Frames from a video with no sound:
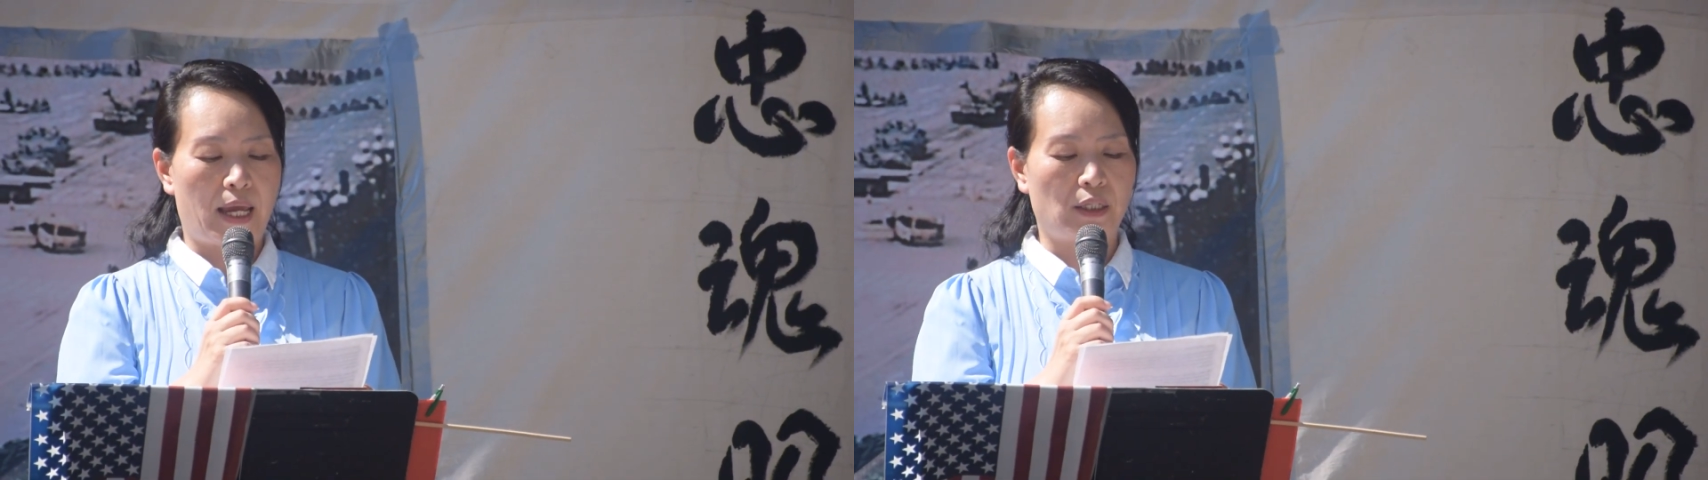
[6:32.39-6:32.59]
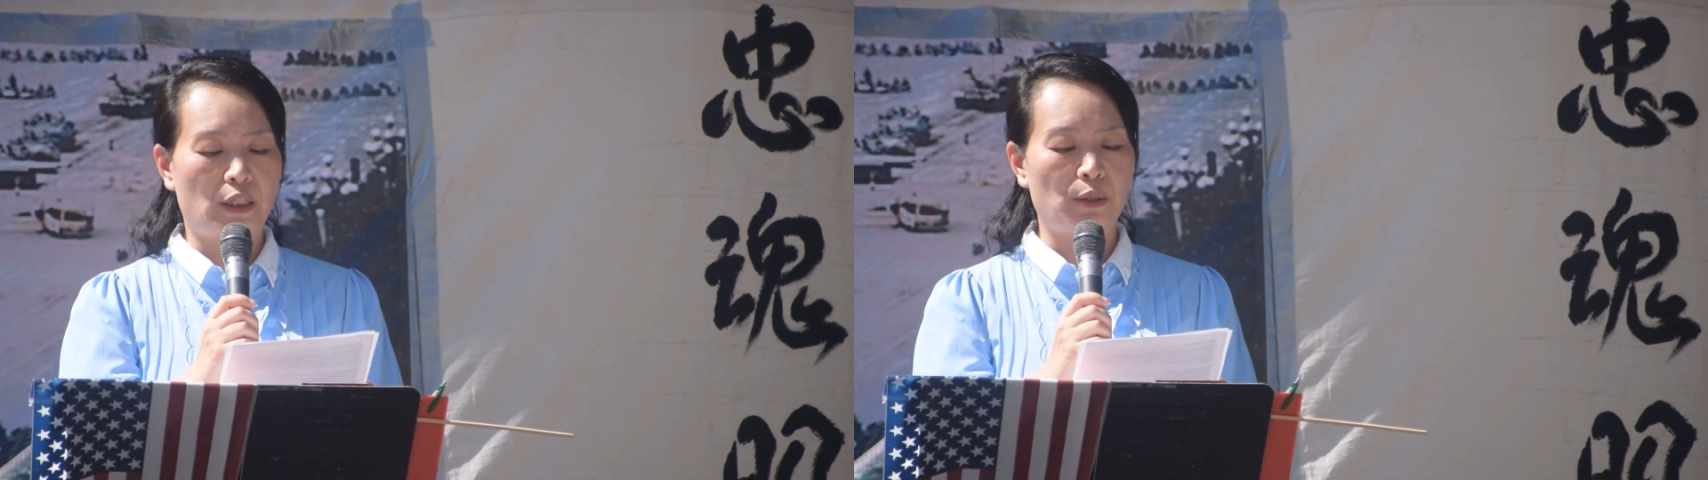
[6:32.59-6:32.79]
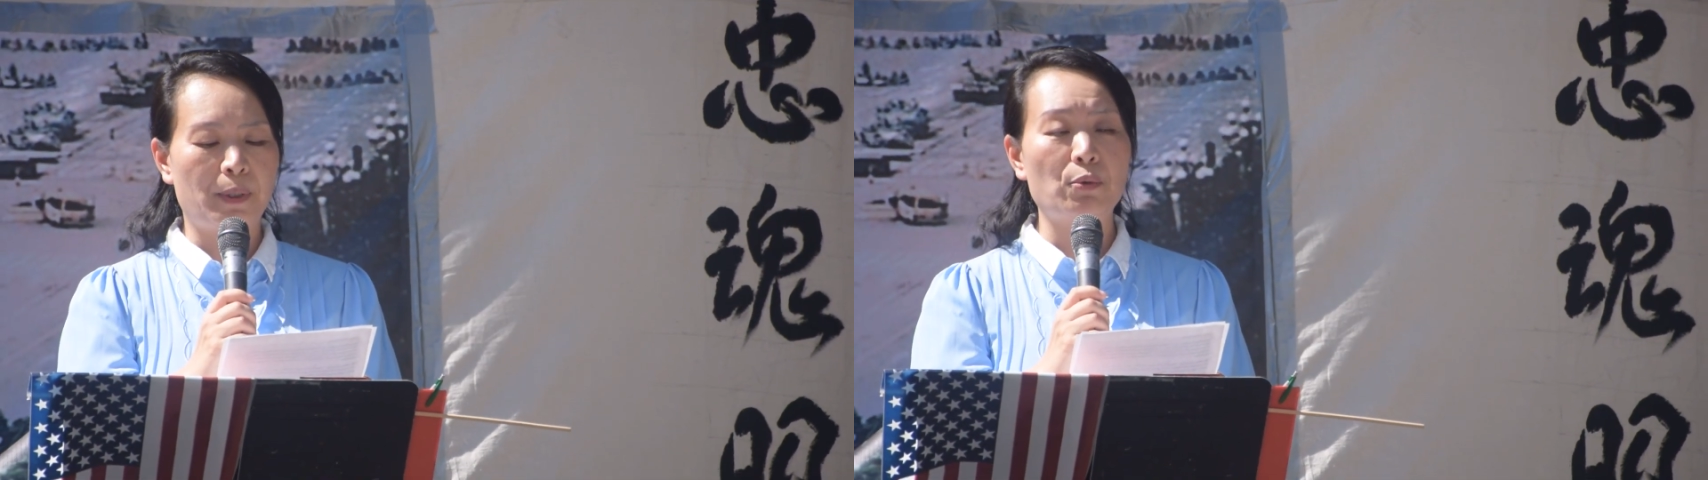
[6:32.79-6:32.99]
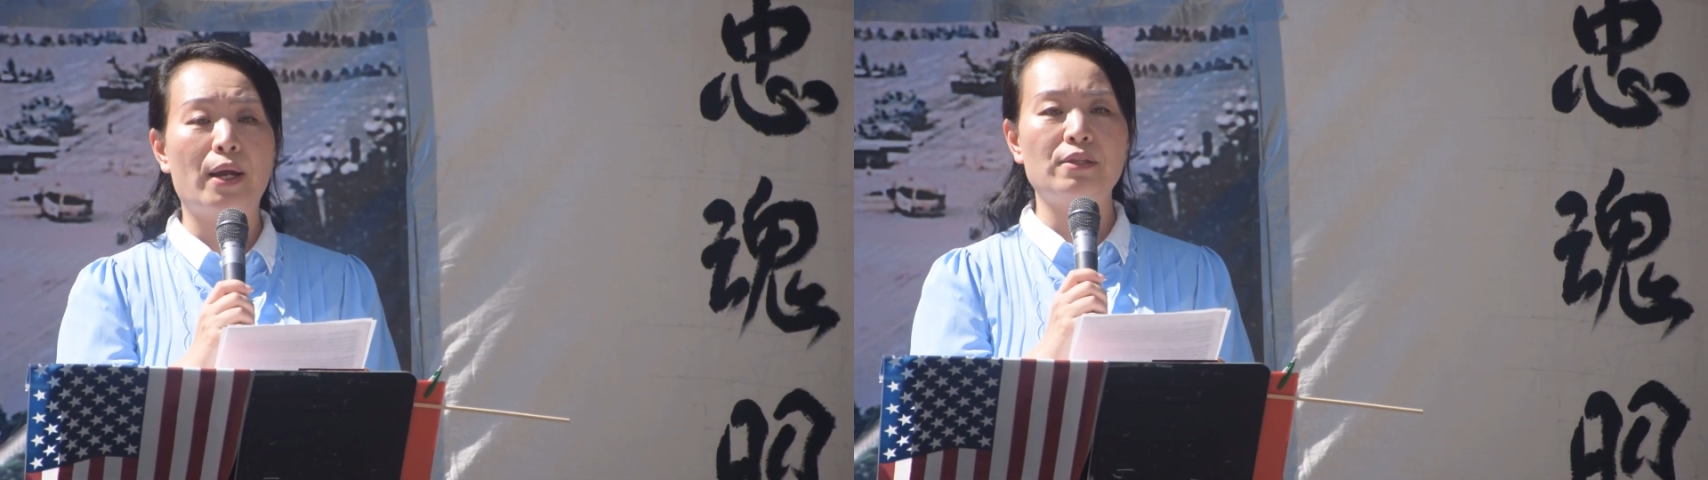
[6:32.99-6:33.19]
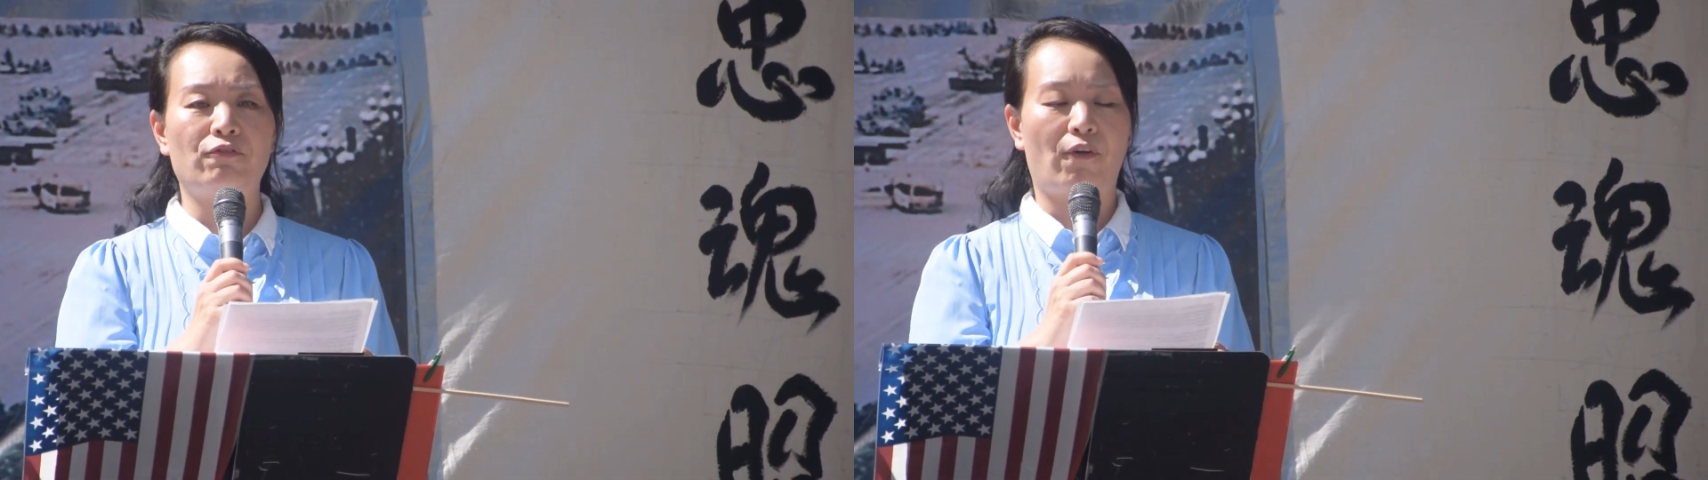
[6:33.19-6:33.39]
and human
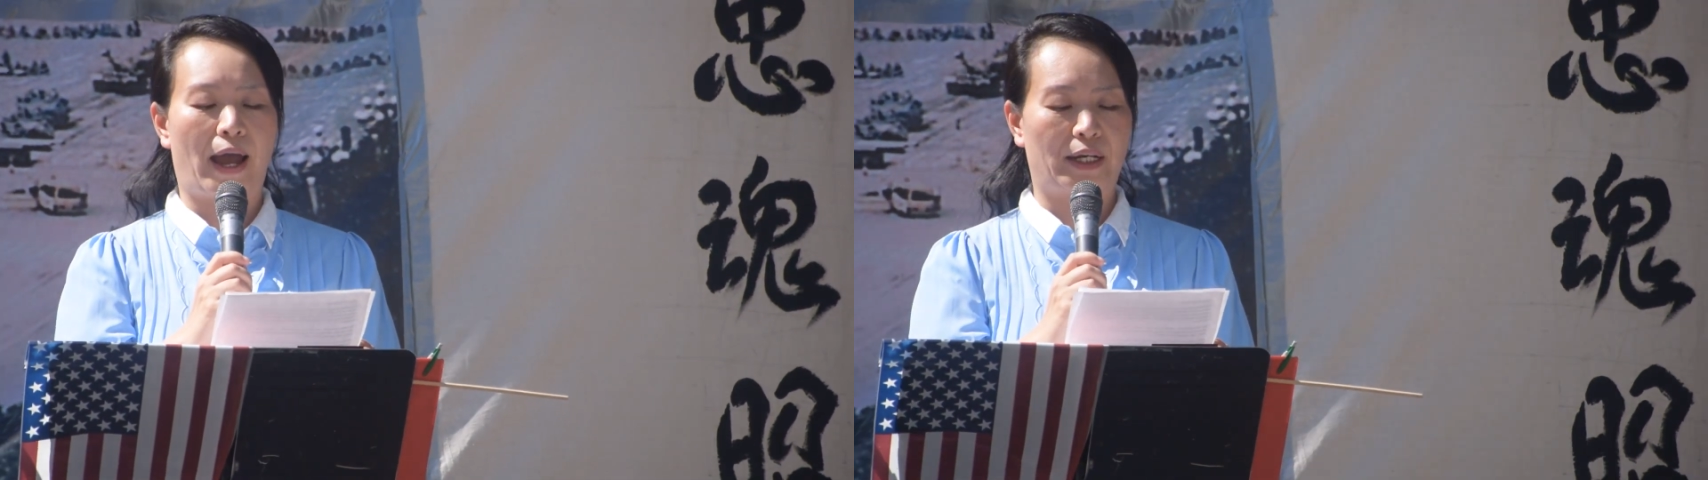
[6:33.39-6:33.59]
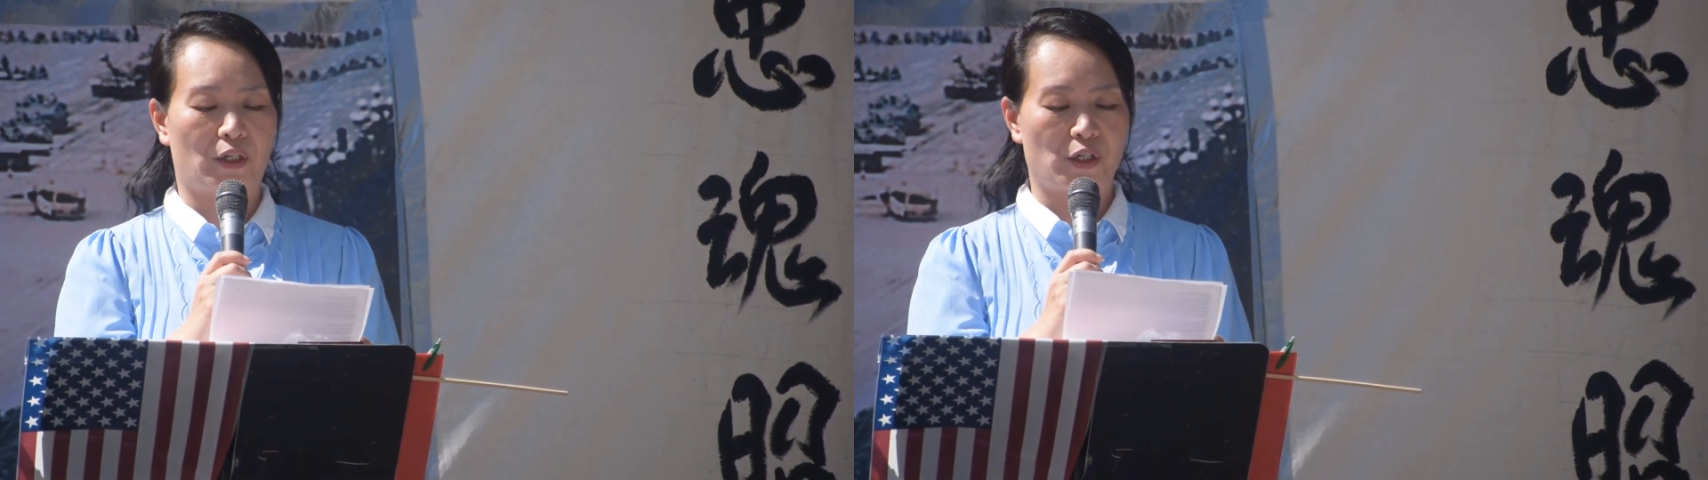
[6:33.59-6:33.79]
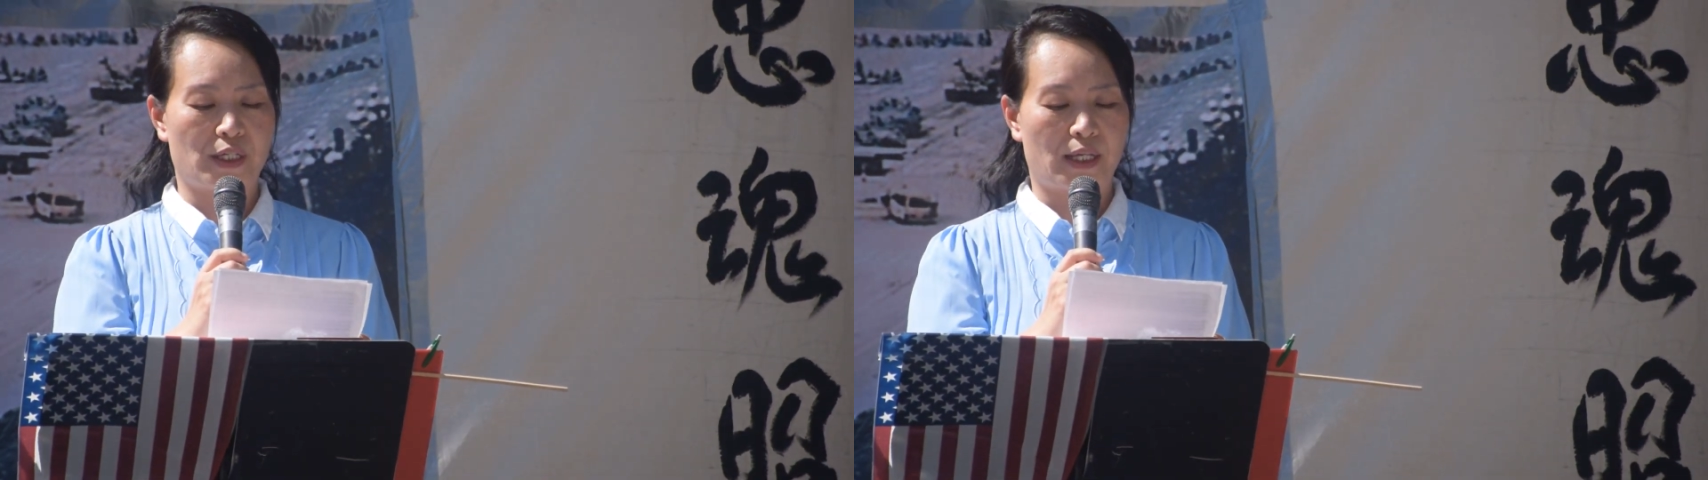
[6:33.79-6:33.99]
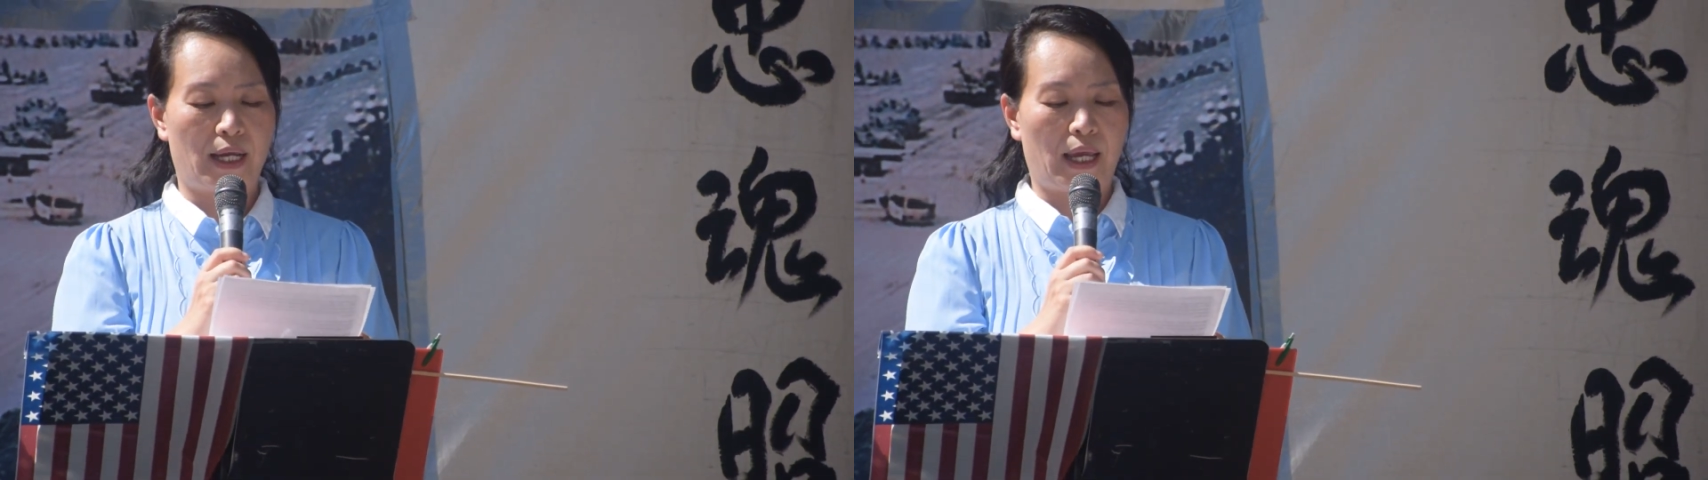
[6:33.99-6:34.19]
rights fighters.